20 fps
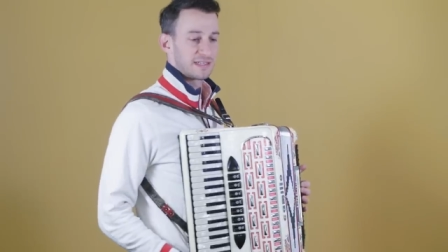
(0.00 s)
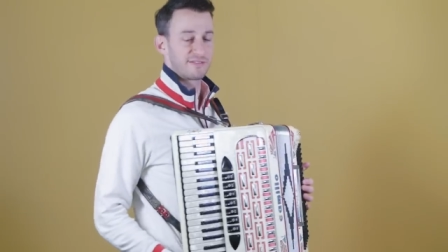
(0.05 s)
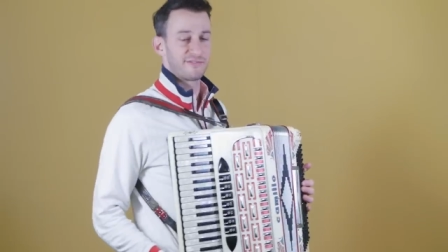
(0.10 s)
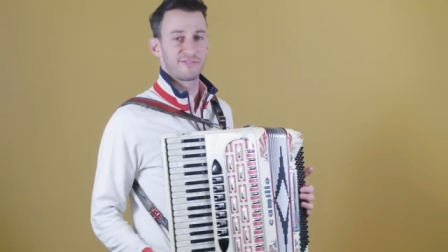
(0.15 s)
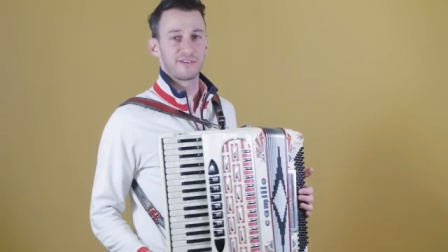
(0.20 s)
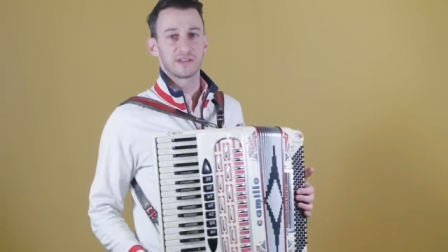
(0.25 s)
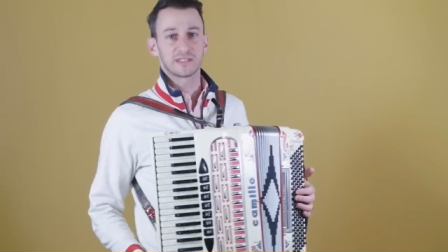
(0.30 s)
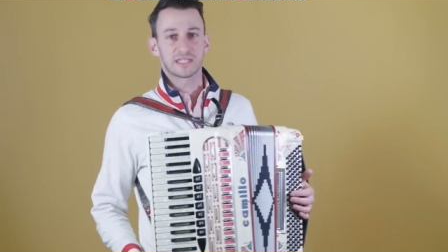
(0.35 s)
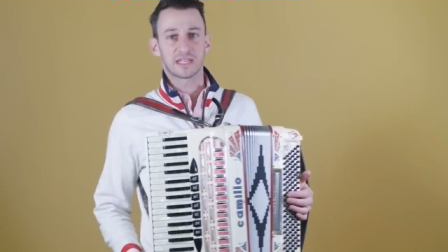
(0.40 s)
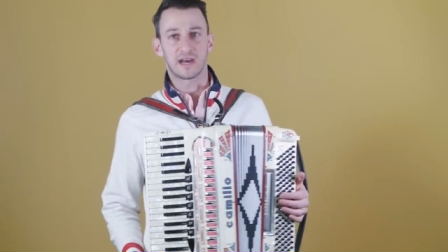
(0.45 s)
It
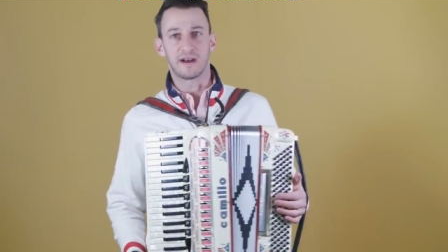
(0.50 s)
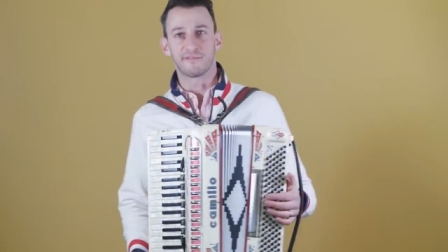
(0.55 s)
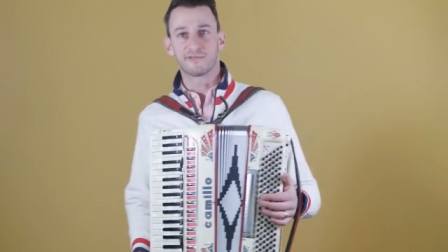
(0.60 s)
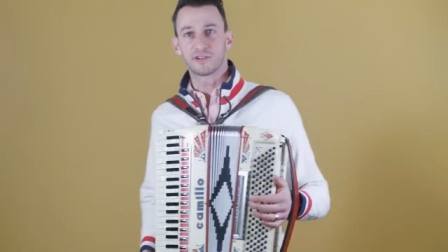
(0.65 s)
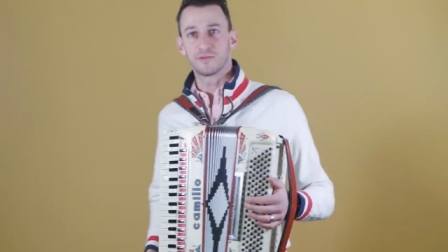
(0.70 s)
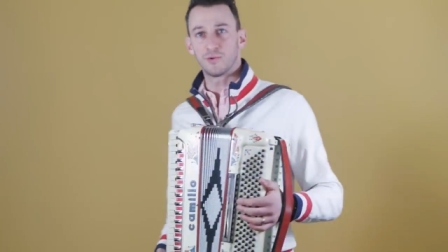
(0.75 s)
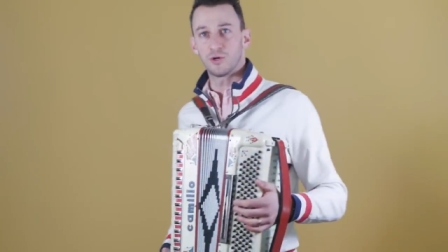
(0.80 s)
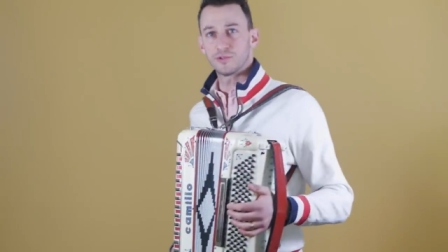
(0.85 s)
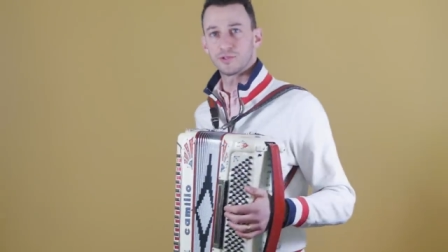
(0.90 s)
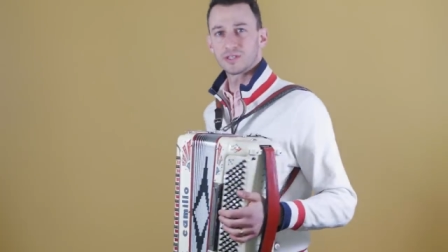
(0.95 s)
feels
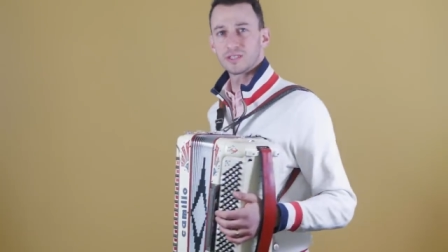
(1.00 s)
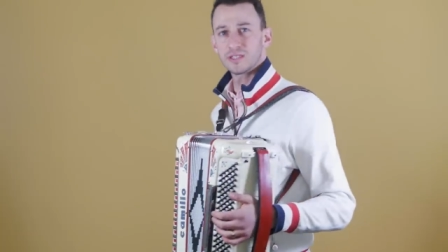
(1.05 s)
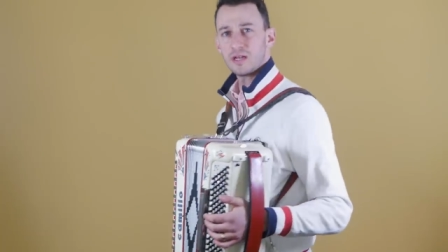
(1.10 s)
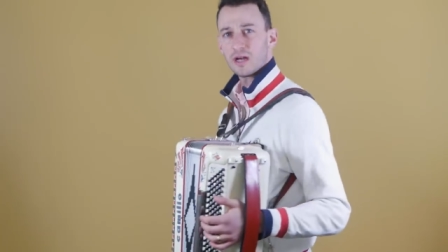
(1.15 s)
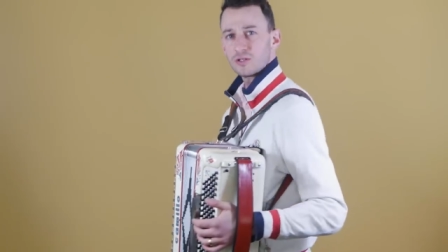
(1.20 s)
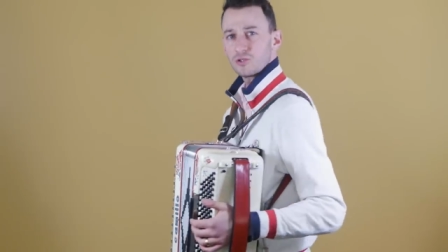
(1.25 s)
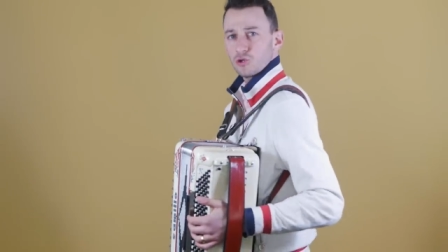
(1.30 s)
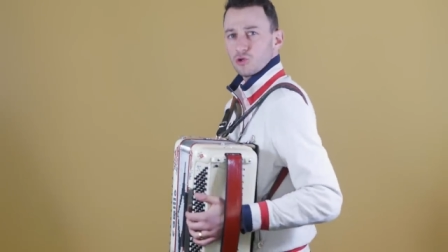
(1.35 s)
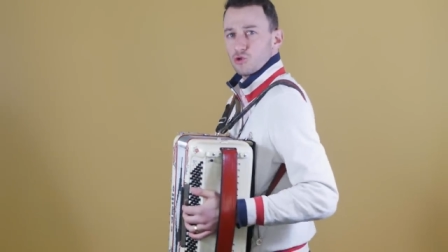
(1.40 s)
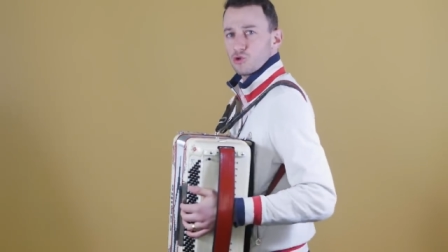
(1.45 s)
comfortable. There's
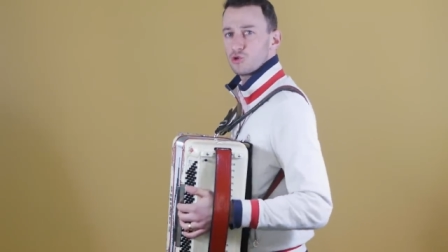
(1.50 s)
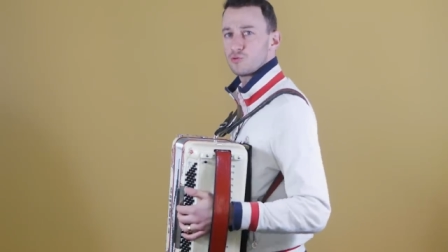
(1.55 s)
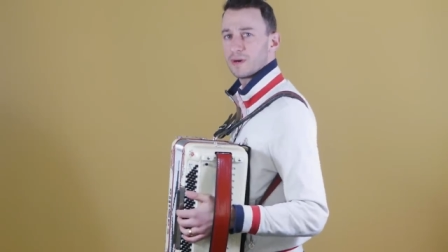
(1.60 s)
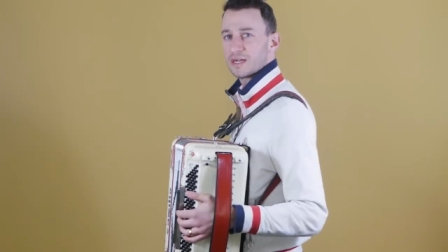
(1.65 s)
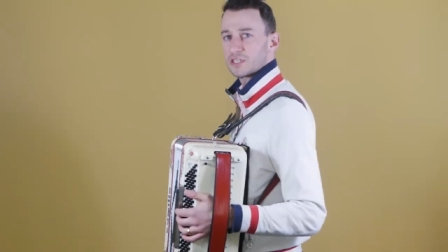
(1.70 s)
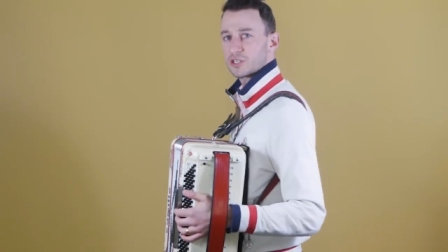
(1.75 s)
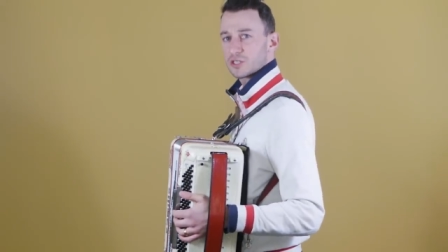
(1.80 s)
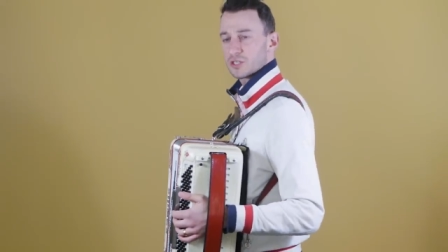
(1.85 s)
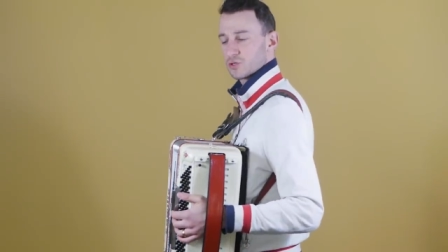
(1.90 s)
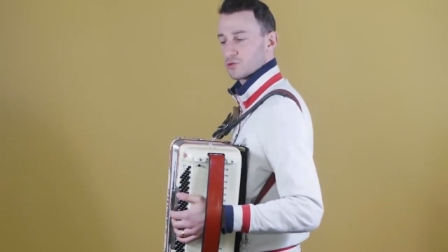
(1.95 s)
not too
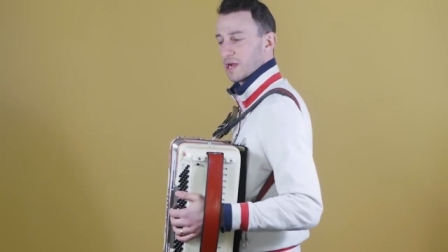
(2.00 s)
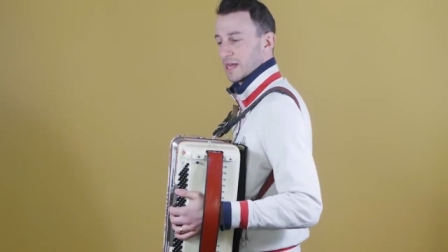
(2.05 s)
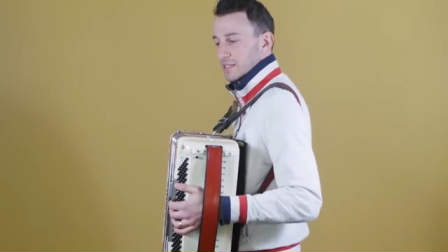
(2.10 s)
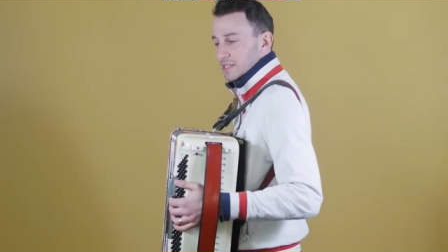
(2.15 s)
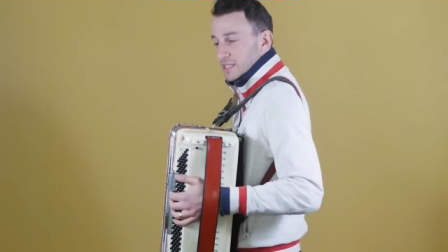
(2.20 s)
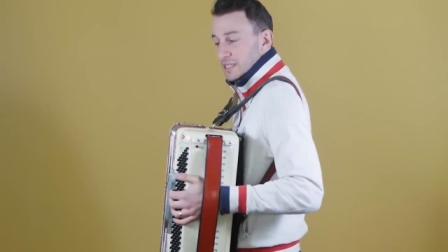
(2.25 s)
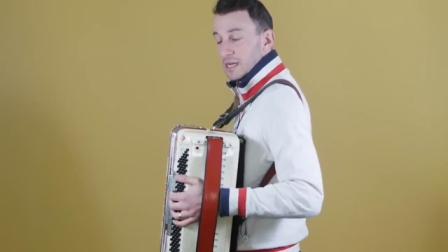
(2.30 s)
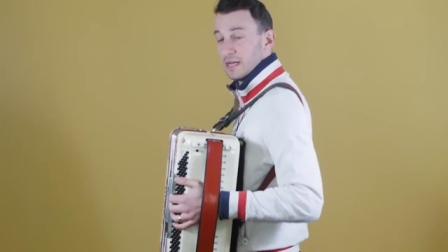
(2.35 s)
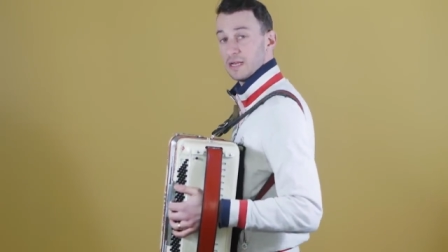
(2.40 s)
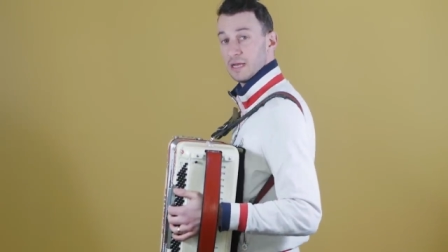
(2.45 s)
much
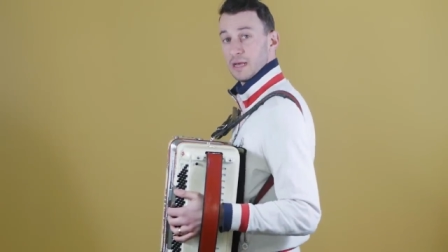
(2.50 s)
stress.